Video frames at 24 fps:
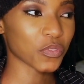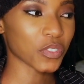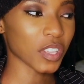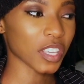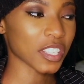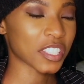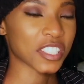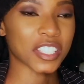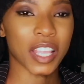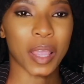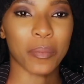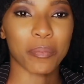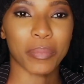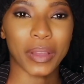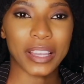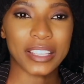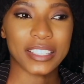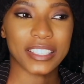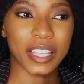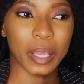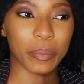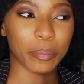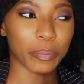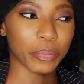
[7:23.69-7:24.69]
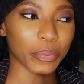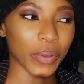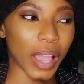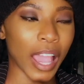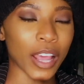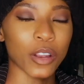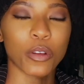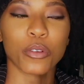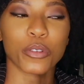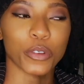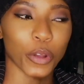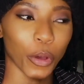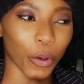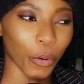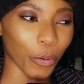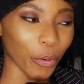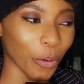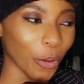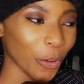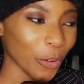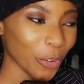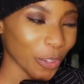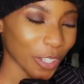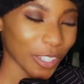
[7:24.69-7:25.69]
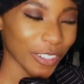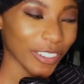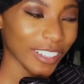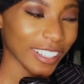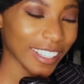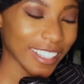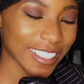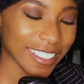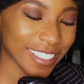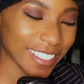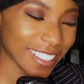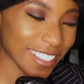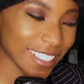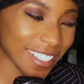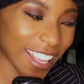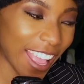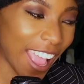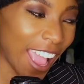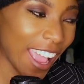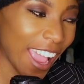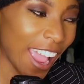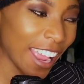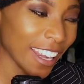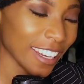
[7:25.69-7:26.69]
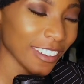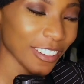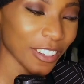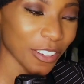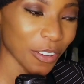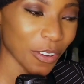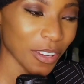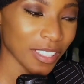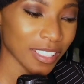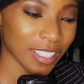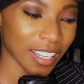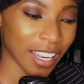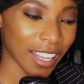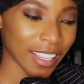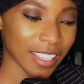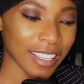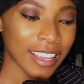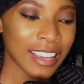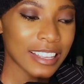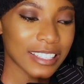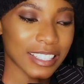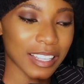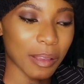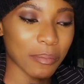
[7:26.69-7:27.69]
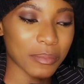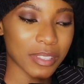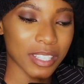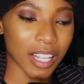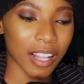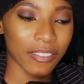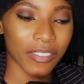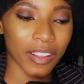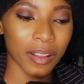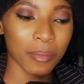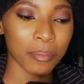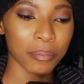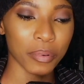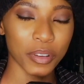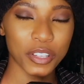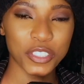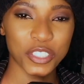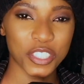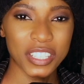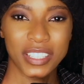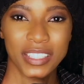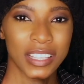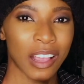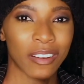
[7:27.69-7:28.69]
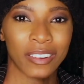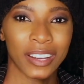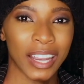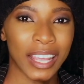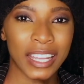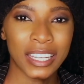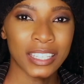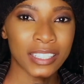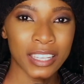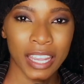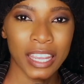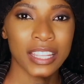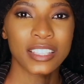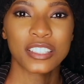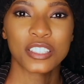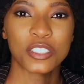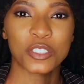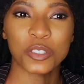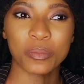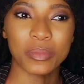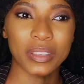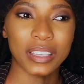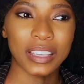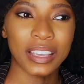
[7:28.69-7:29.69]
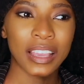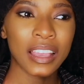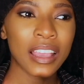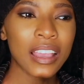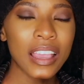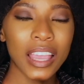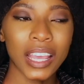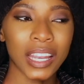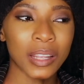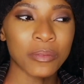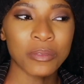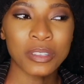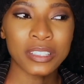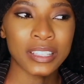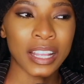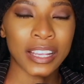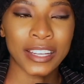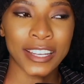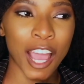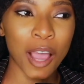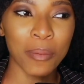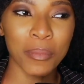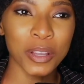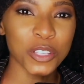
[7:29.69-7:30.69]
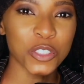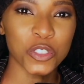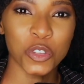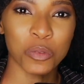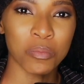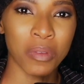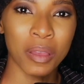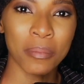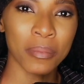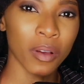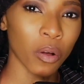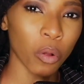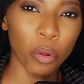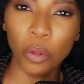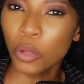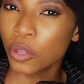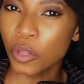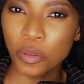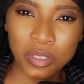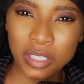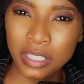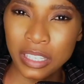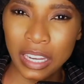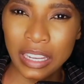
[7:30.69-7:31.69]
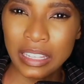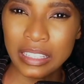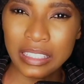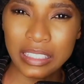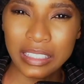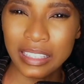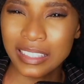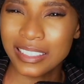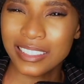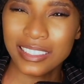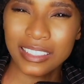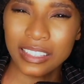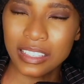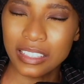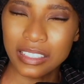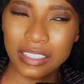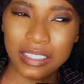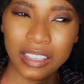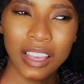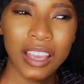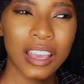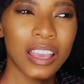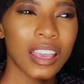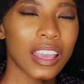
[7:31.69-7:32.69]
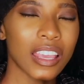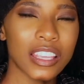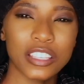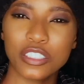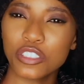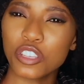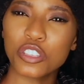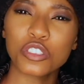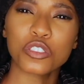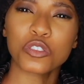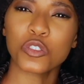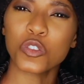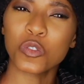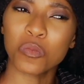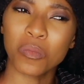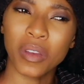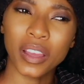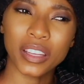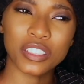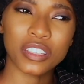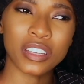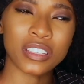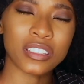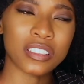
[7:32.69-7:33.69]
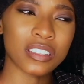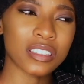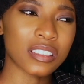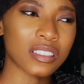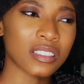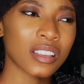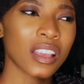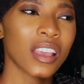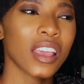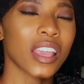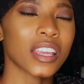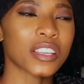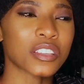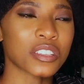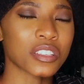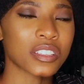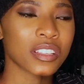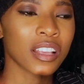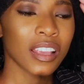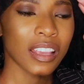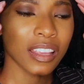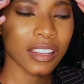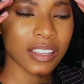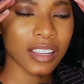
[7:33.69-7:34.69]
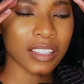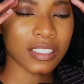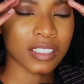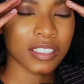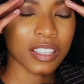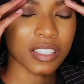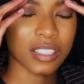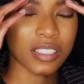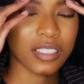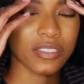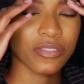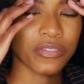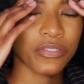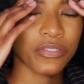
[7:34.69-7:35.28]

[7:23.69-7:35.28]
step by step? I don't know. It's just, I don't know, like some self-help books just sound like dates to me, and I'm just like, now I must remember all those dates. It's just too much. It just